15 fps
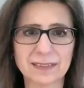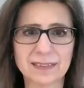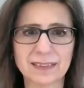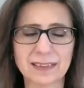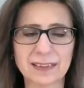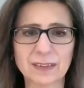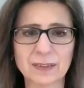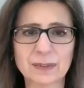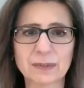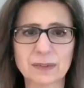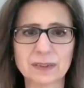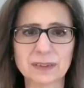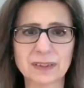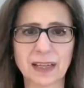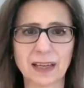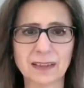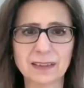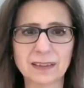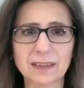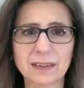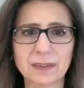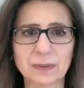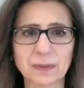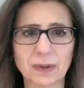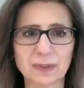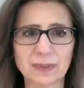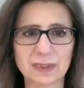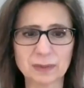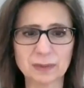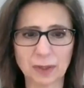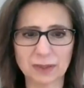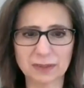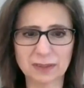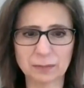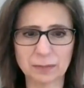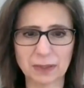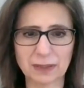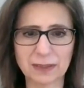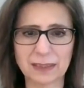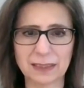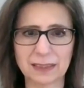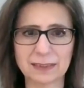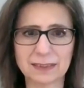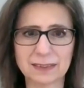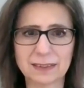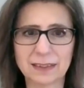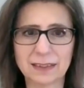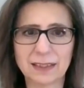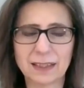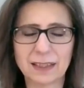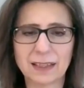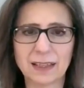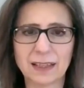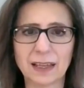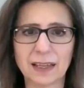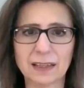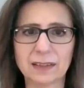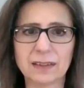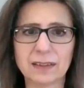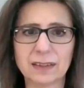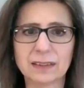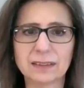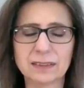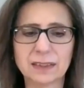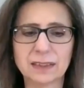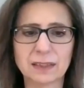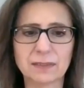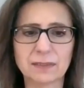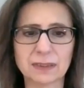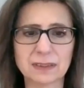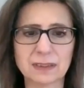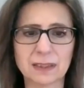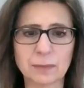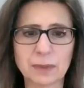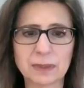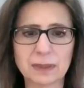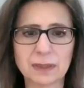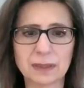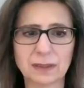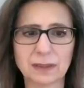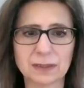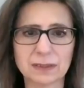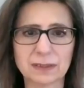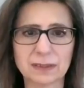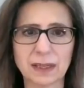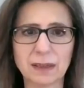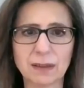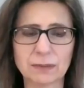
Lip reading: the universe handing you all these possibilities, and instead of us limiting ourselves.